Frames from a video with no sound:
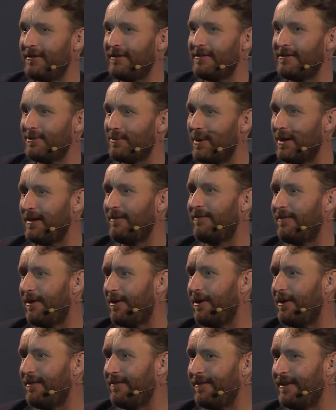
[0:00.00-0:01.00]
than
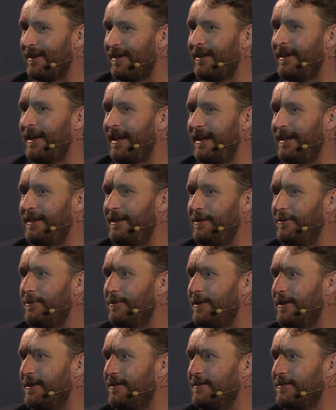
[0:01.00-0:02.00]
25 in the
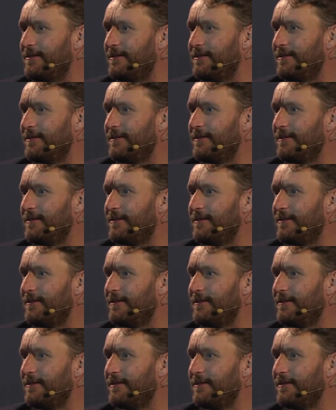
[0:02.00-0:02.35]
audience?